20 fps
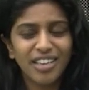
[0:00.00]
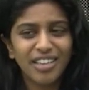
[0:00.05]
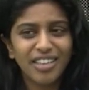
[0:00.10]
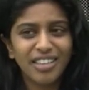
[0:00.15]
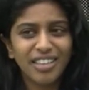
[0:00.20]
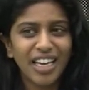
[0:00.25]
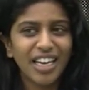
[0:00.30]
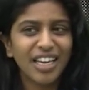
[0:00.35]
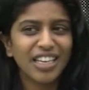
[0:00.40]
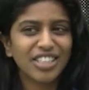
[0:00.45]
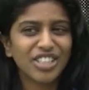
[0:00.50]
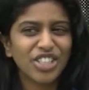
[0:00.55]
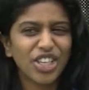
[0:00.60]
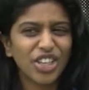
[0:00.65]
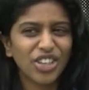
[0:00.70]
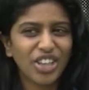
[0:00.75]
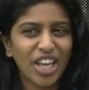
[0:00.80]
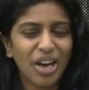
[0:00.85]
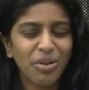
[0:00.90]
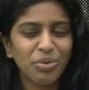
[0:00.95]
yeah,
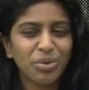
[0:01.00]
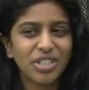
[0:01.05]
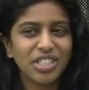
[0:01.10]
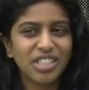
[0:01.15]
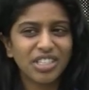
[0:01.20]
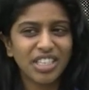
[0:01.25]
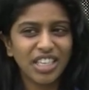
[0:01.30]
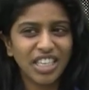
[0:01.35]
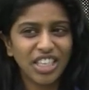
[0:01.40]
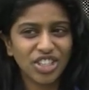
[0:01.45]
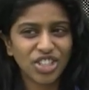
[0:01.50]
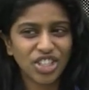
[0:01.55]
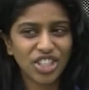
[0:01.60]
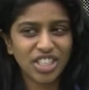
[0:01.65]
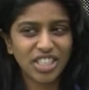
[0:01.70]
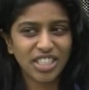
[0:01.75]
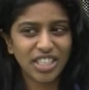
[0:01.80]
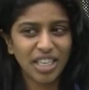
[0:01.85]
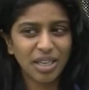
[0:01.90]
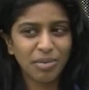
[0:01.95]
so that was
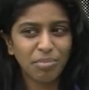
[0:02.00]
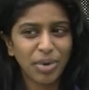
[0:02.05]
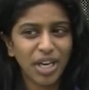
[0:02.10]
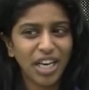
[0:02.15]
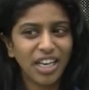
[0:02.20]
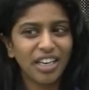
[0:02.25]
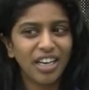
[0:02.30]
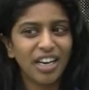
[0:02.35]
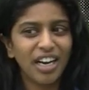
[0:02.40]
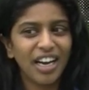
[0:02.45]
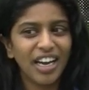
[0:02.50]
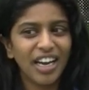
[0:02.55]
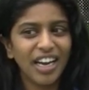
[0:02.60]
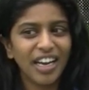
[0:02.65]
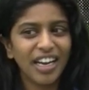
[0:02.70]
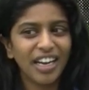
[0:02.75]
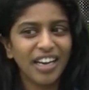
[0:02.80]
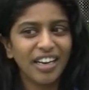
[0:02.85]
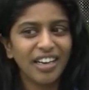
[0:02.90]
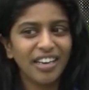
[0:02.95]
interesting, but
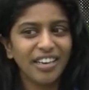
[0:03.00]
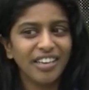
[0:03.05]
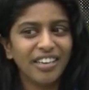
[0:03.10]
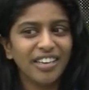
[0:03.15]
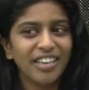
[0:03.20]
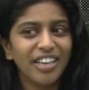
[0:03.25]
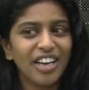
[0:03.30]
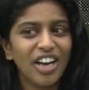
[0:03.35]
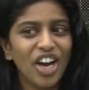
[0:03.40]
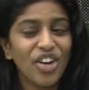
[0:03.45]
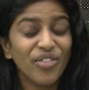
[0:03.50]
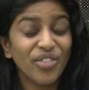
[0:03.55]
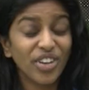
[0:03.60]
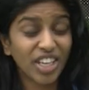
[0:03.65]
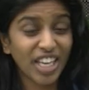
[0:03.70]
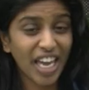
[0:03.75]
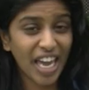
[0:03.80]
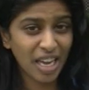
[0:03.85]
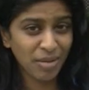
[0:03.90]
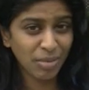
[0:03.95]
I
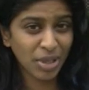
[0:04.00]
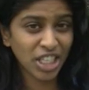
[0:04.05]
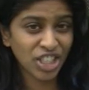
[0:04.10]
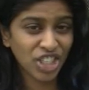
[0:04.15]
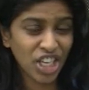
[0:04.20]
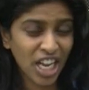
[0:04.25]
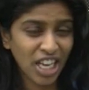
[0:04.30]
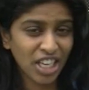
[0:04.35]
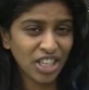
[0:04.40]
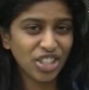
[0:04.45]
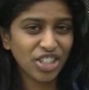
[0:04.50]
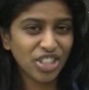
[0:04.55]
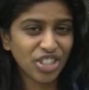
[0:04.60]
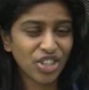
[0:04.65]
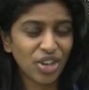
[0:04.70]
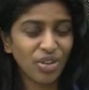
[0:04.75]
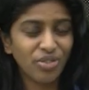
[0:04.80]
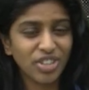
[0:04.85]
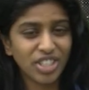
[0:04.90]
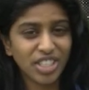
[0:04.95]
overcame that challenge
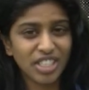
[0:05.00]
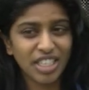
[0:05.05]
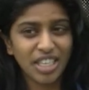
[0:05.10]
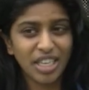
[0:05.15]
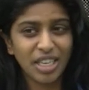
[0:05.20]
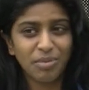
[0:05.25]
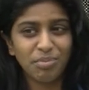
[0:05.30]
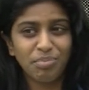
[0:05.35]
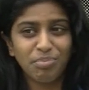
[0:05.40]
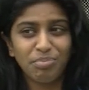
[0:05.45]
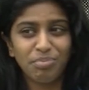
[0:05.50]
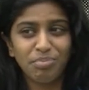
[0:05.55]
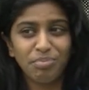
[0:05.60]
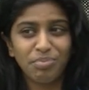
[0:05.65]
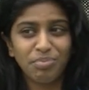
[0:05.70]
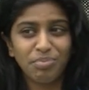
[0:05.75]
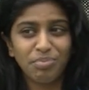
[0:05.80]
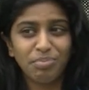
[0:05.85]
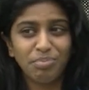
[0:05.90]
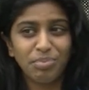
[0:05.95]
obviously
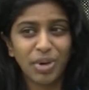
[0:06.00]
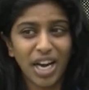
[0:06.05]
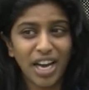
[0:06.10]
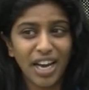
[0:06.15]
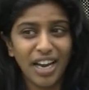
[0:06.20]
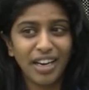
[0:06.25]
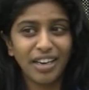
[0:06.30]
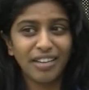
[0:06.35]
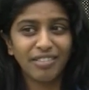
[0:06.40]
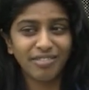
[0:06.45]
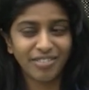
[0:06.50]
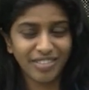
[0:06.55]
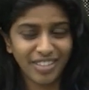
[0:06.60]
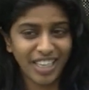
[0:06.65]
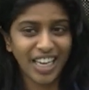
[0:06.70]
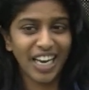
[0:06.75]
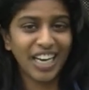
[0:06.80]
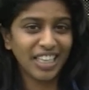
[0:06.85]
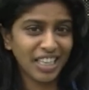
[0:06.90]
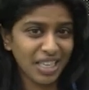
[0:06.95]
by
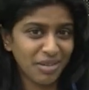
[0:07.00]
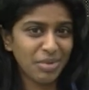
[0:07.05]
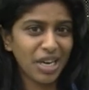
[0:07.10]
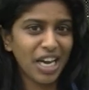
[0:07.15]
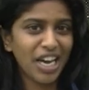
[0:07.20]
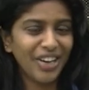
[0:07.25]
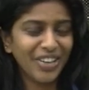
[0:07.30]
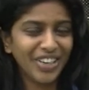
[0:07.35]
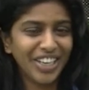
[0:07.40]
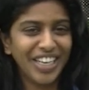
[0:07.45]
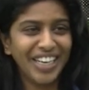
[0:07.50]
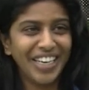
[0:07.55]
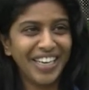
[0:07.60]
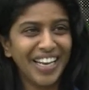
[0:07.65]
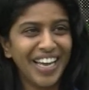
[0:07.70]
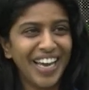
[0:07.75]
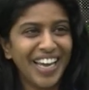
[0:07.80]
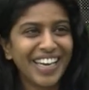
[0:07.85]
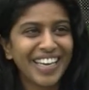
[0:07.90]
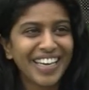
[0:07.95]
getting them out and
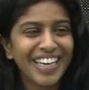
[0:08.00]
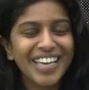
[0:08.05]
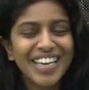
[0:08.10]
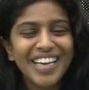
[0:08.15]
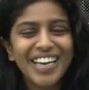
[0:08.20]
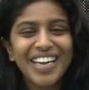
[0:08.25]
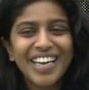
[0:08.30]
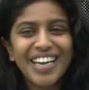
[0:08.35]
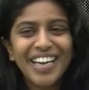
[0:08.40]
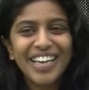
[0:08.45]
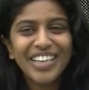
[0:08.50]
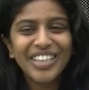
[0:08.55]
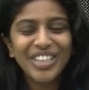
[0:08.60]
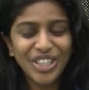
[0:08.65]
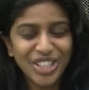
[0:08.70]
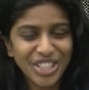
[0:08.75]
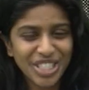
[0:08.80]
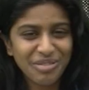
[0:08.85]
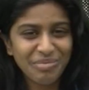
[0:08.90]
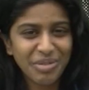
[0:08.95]

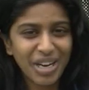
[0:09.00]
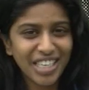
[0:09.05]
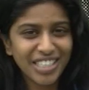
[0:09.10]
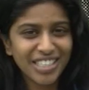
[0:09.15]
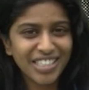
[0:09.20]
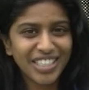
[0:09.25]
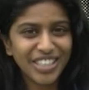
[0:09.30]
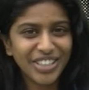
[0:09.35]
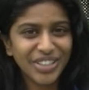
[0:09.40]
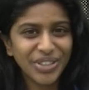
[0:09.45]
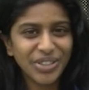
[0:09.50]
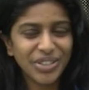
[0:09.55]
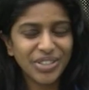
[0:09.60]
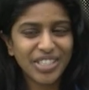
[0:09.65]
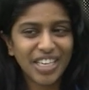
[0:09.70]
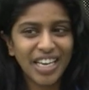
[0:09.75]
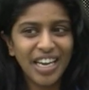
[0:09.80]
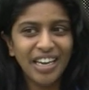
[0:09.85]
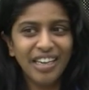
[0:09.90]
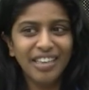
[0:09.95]
using my
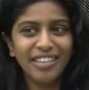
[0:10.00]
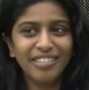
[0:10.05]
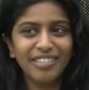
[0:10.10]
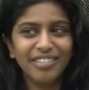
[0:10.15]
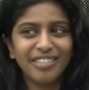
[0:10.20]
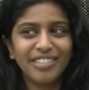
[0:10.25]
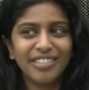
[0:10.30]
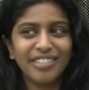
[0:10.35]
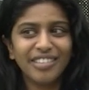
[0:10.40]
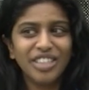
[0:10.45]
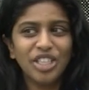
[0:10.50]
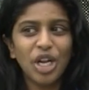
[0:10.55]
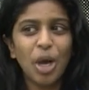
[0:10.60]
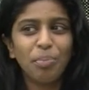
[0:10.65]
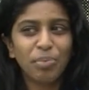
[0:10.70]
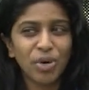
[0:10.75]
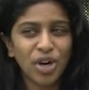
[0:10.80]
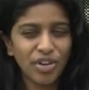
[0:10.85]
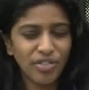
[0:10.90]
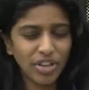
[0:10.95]
skills and,
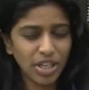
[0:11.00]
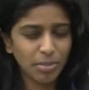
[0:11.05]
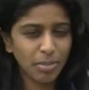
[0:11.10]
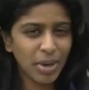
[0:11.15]
proving